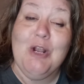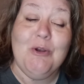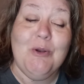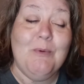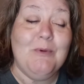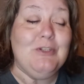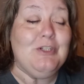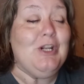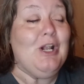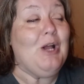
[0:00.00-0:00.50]
you don't
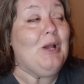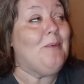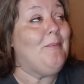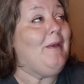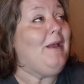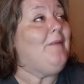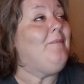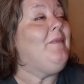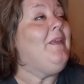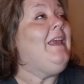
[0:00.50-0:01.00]
know what you're talking
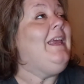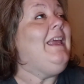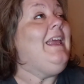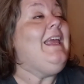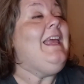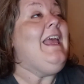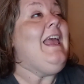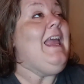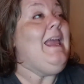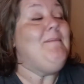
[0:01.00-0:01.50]
about?
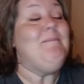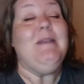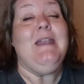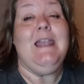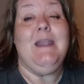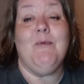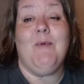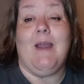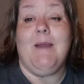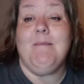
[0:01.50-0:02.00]
But
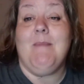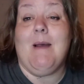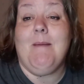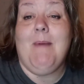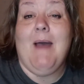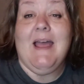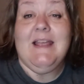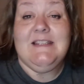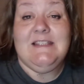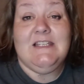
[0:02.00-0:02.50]
anyway, my
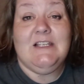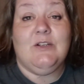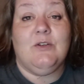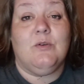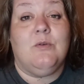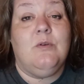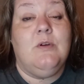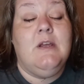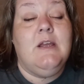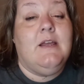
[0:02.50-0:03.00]

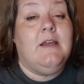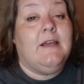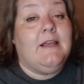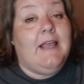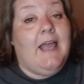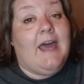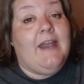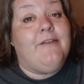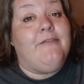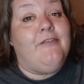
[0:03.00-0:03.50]
bicycle
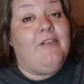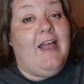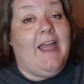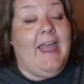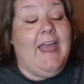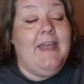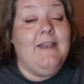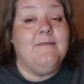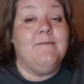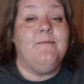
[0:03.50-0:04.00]
got a
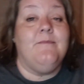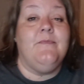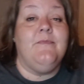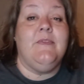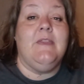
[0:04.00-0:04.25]
flat